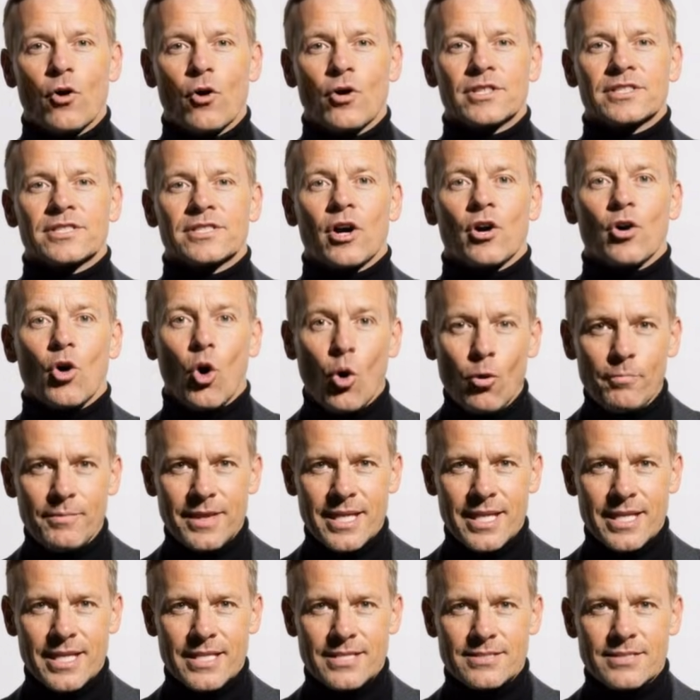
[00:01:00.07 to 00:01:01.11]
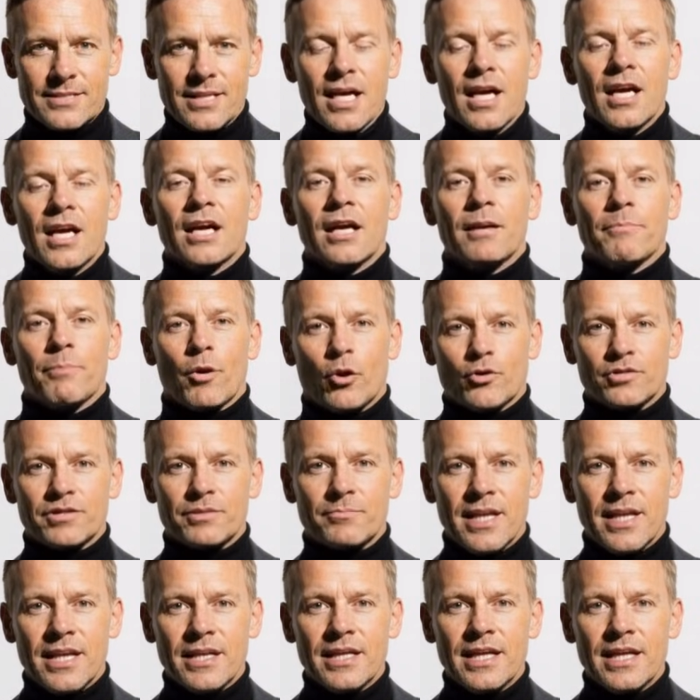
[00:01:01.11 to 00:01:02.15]
focus on openness,
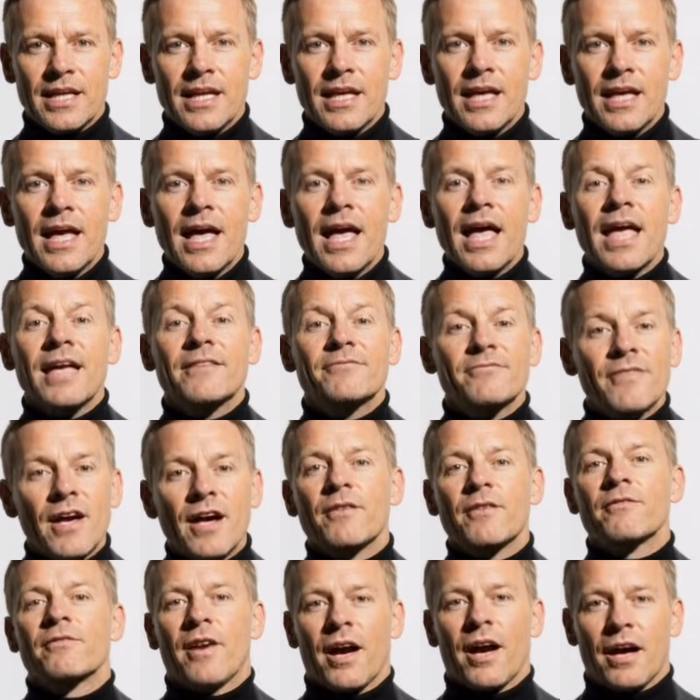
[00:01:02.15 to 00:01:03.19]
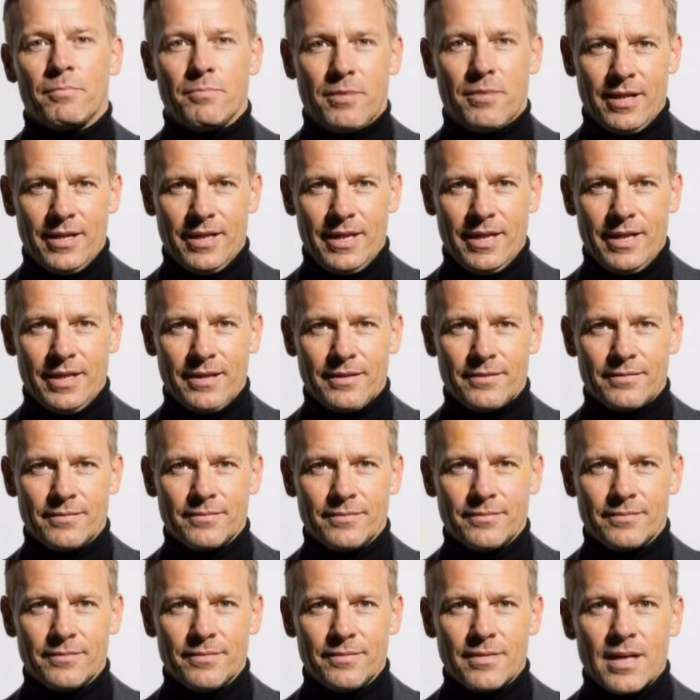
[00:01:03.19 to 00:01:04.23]
composability, and verifiability.
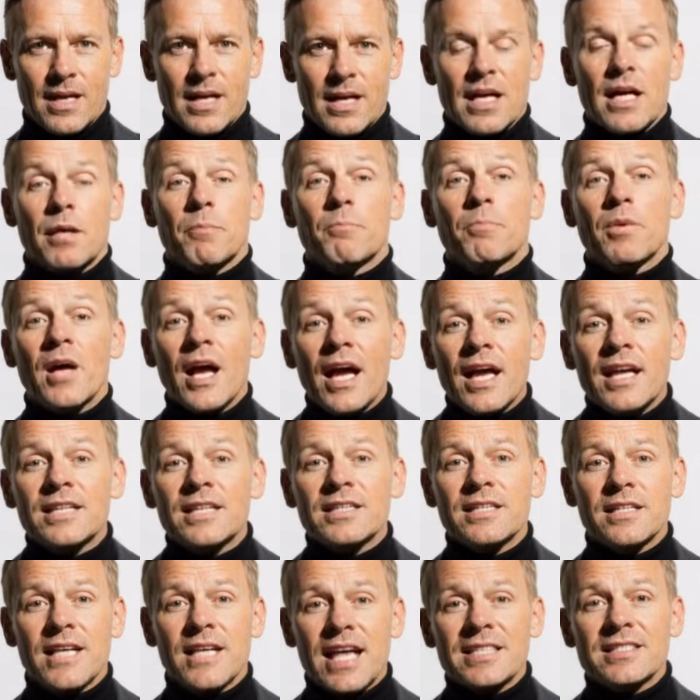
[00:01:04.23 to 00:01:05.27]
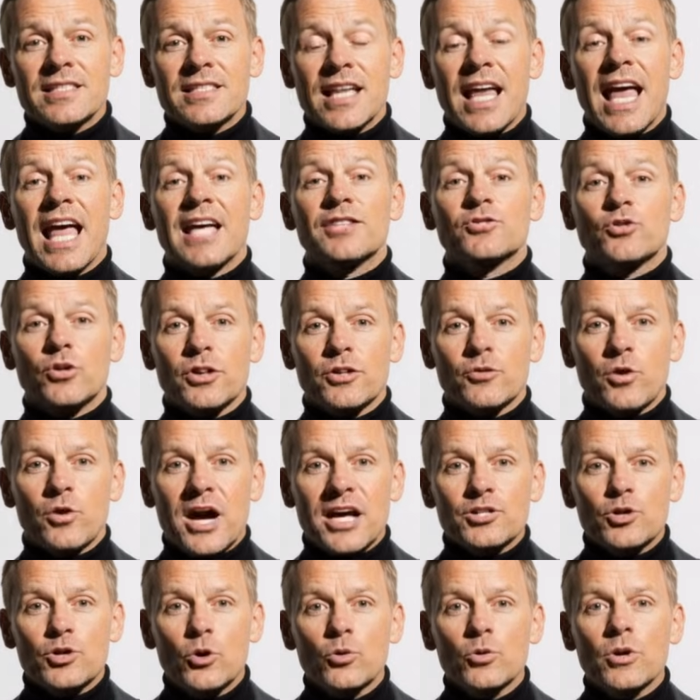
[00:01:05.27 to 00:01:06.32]
Compliance sets the entry
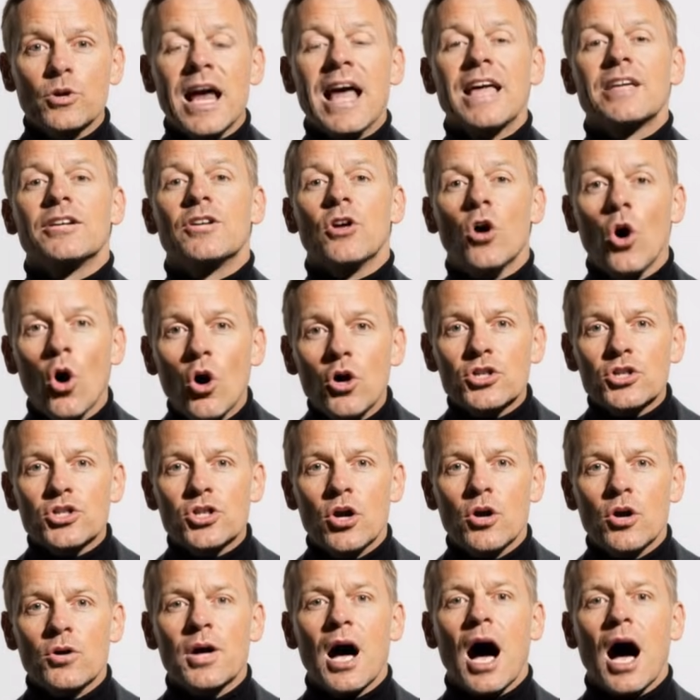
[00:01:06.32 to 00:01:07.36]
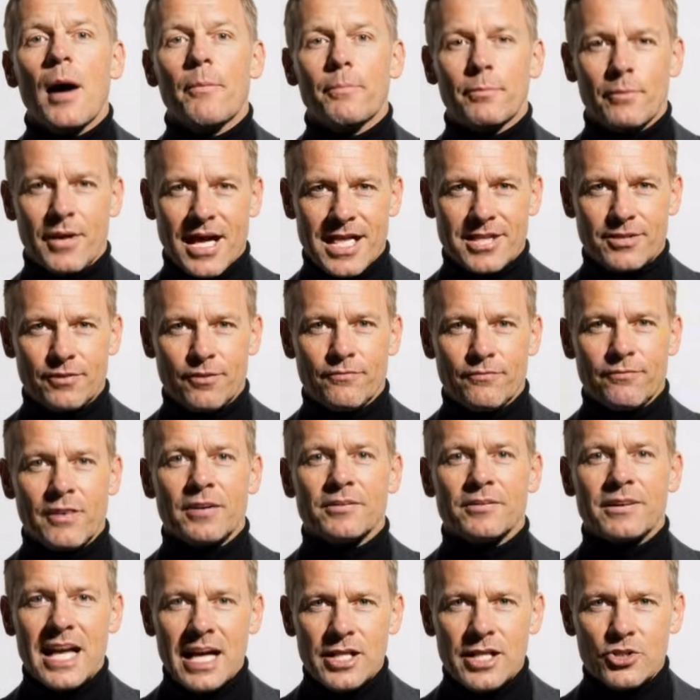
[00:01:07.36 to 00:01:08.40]
threshold and long-term operational
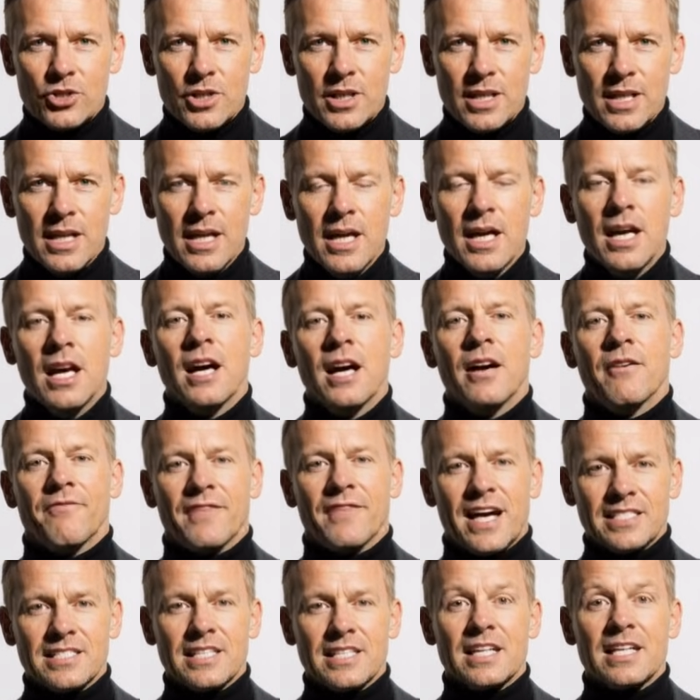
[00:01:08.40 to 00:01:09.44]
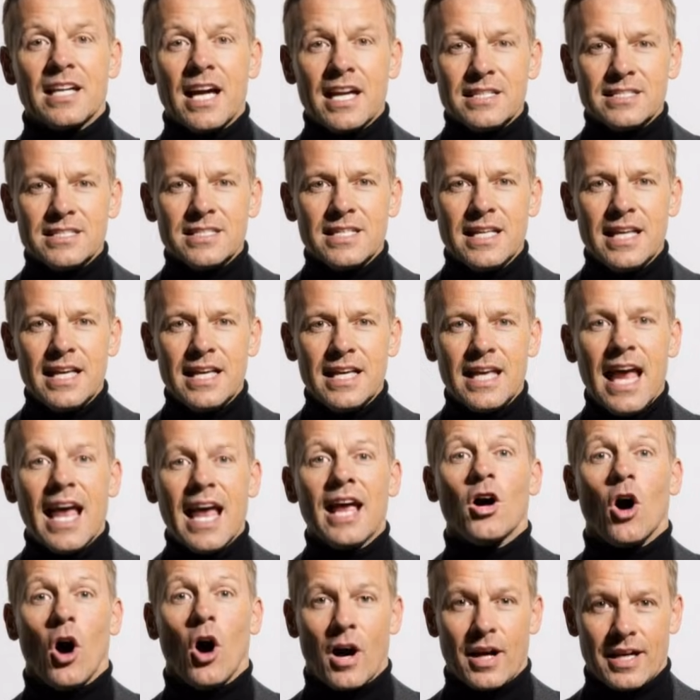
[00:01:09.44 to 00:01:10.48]
foundation, affecting custody
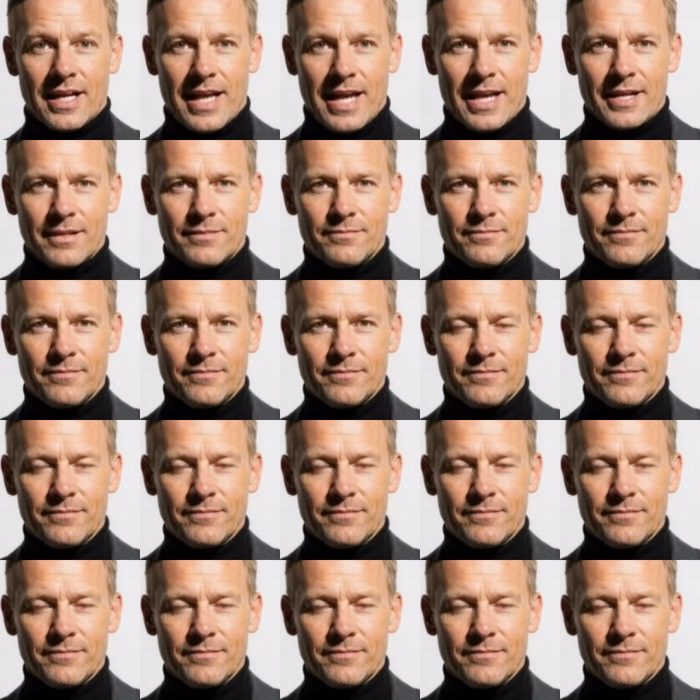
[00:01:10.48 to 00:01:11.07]
and auditing.